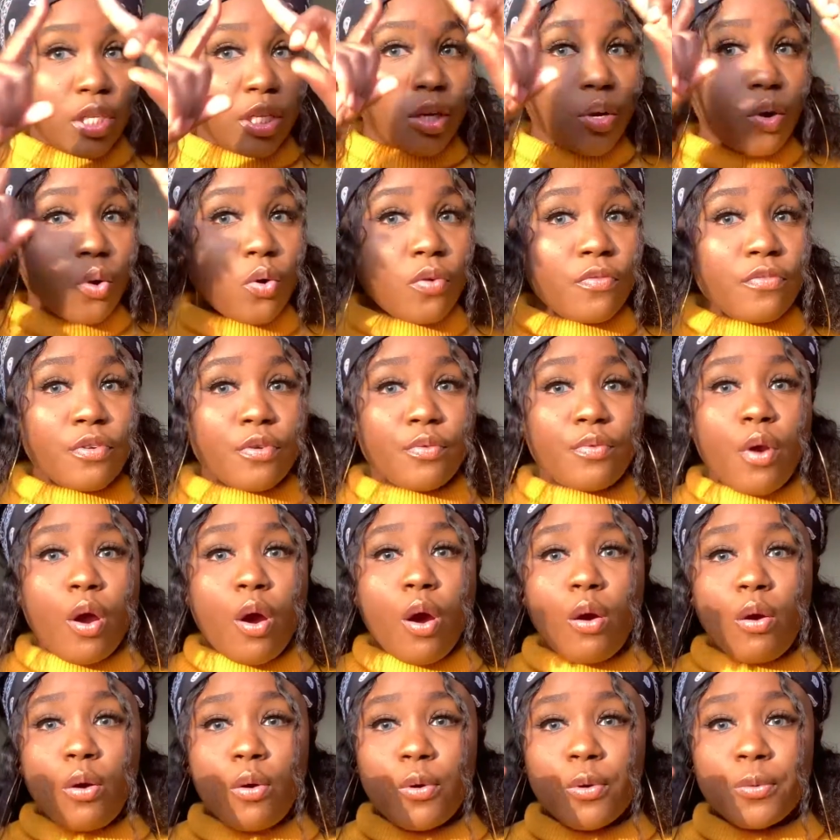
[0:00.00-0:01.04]

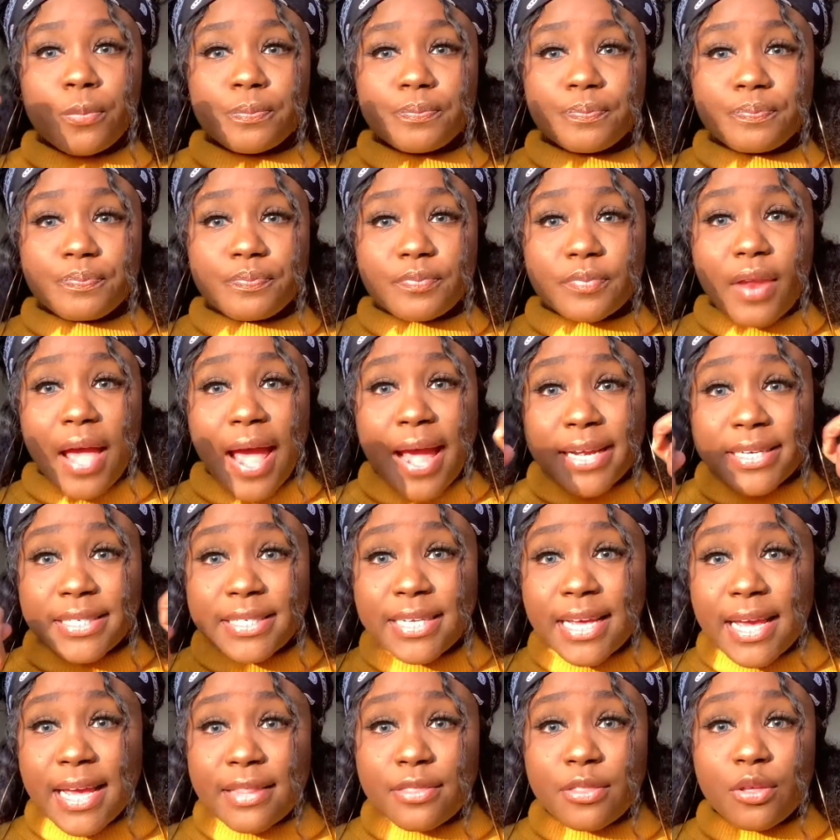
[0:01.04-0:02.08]
overall
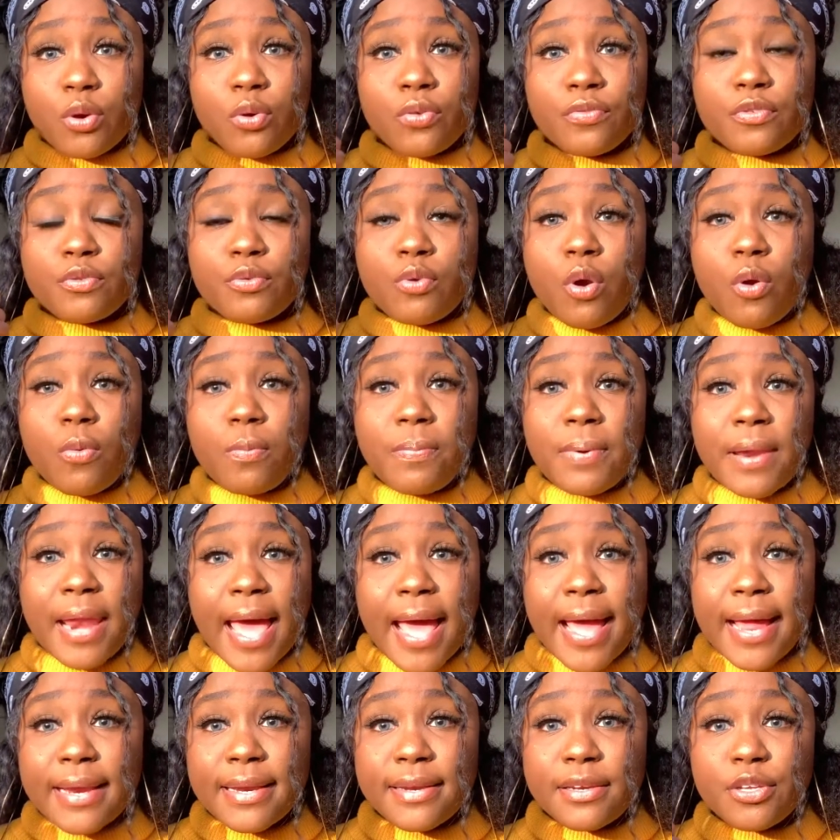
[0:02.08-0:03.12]
idea, the overall
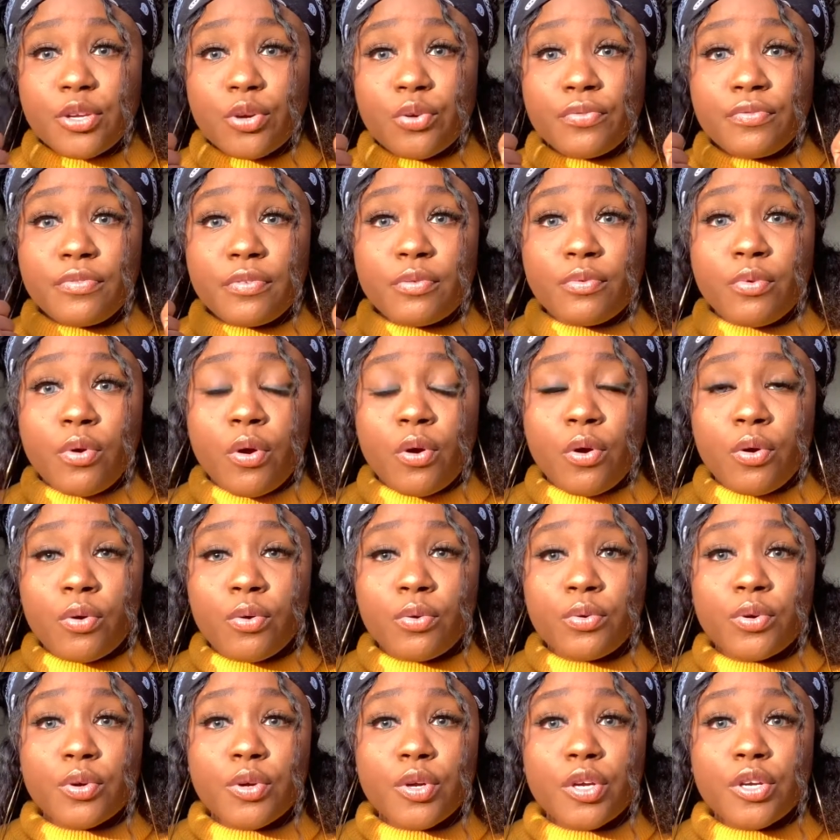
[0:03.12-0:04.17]
plan, the
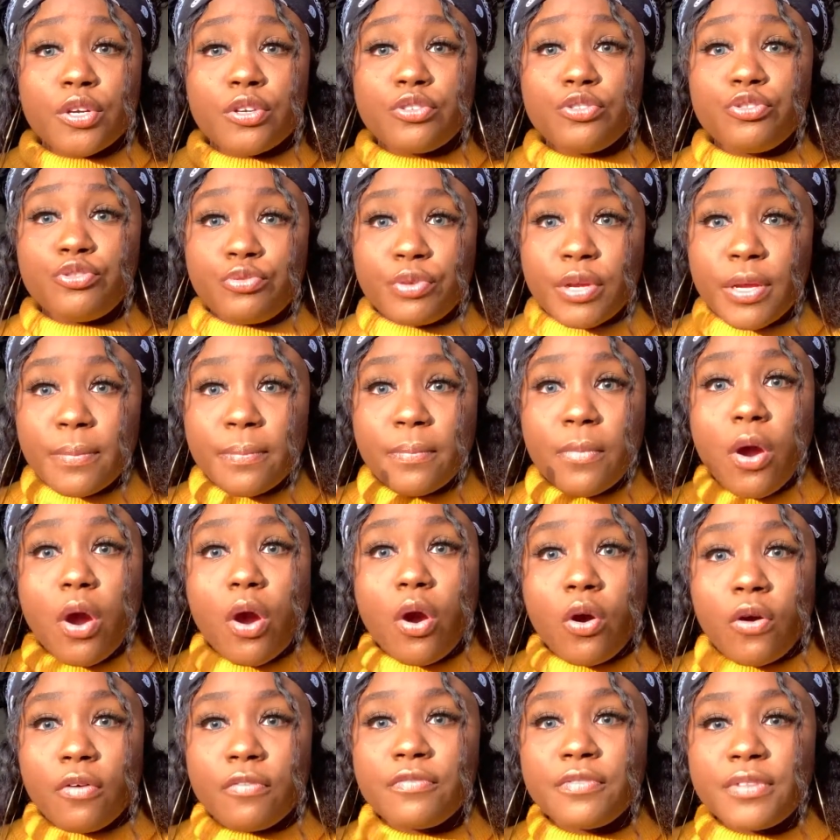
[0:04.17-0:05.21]
overall dream
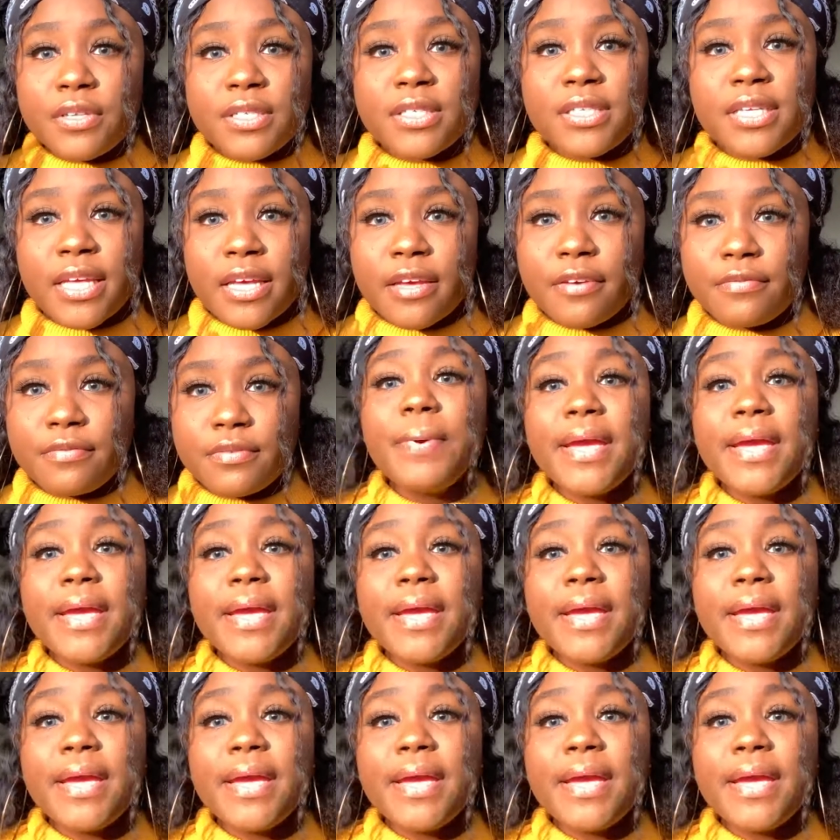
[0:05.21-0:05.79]
of this gift?